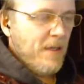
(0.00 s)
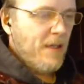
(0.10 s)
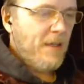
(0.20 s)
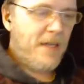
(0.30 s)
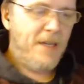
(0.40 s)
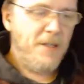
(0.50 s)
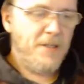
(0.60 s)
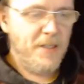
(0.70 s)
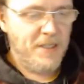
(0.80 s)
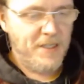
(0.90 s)
Like here's an
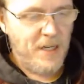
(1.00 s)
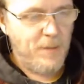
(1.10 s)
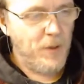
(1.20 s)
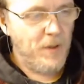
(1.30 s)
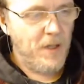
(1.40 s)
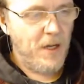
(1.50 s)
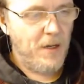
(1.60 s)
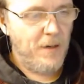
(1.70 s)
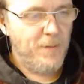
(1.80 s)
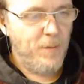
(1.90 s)
example
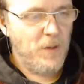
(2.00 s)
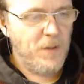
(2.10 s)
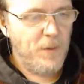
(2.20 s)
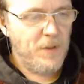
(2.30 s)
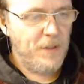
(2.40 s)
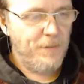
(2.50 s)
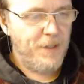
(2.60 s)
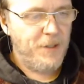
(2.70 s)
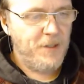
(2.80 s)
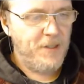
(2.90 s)
of multiple
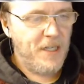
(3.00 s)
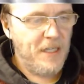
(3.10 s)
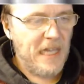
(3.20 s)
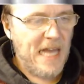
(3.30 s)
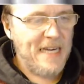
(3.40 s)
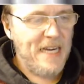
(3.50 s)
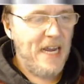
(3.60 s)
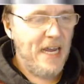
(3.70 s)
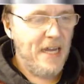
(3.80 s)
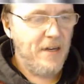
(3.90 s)
divisions in line
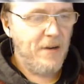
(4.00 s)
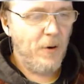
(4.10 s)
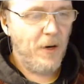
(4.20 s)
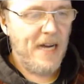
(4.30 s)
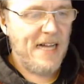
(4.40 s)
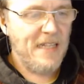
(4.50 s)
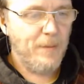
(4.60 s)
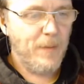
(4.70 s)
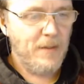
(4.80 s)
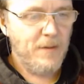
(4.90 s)
ahead or
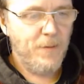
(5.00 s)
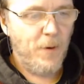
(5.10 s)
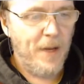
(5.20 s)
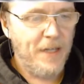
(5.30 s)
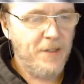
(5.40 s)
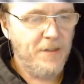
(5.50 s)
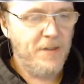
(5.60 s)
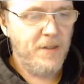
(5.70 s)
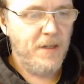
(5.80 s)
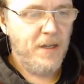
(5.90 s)
column
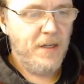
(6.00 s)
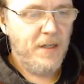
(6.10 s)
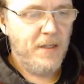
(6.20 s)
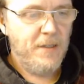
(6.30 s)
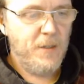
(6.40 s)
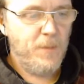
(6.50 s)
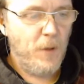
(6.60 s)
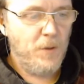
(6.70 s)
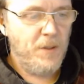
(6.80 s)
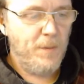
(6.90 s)
formations
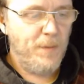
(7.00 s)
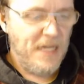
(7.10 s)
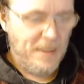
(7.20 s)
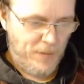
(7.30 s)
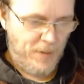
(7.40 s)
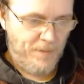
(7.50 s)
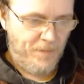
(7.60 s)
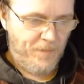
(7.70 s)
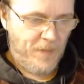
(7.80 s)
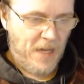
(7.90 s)
disposed abeam.
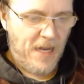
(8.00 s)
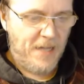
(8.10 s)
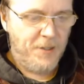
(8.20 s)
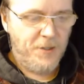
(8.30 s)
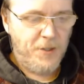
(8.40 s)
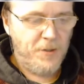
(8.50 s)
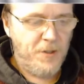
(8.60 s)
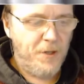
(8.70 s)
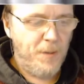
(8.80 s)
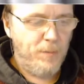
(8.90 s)
And it shows
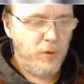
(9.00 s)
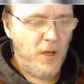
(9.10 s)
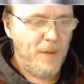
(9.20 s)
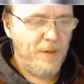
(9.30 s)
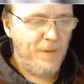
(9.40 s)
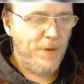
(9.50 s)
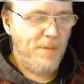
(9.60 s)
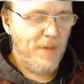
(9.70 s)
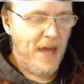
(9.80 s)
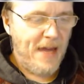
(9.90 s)
their deployment from
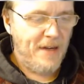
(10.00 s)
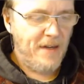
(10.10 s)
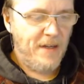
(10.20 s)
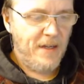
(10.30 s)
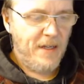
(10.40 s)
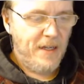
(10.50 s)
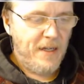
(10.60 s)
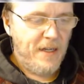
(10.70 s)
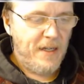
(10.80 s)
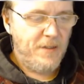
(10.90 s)
that
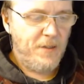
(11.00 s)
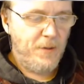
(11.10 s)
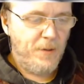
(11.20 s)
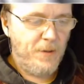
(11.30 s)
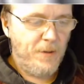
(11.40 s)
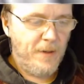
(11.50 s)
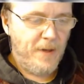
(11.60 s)
into